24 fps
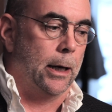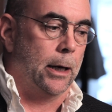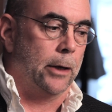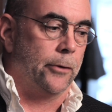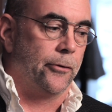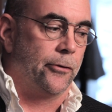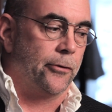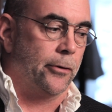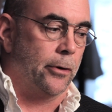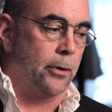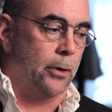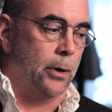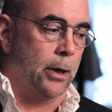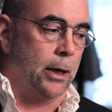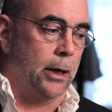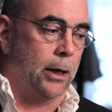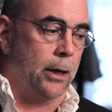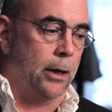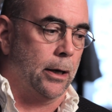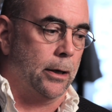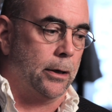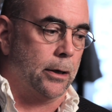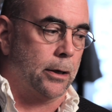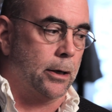And so
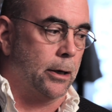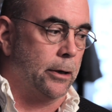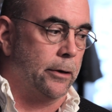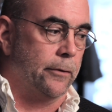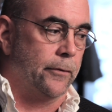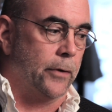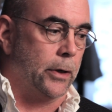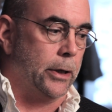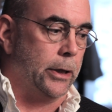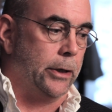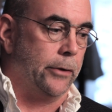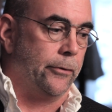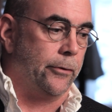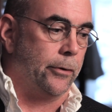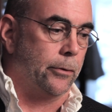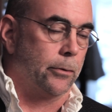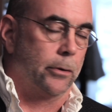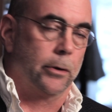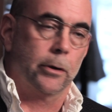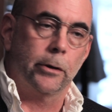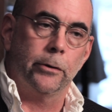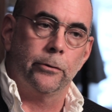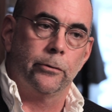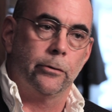I had a kind of uneasy
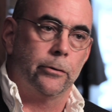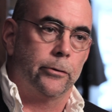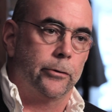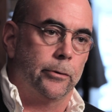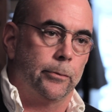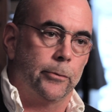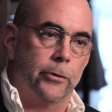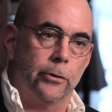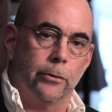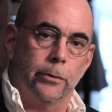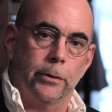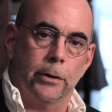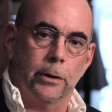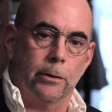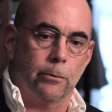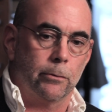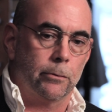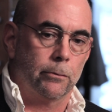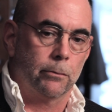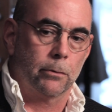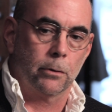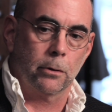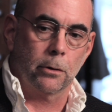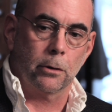relationship to it. I
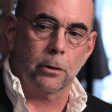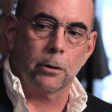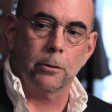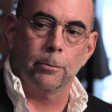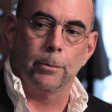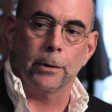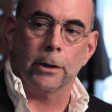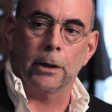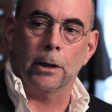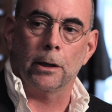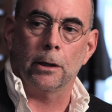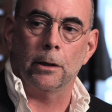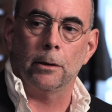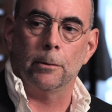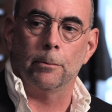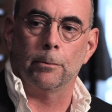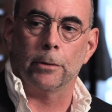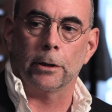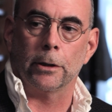would work, but I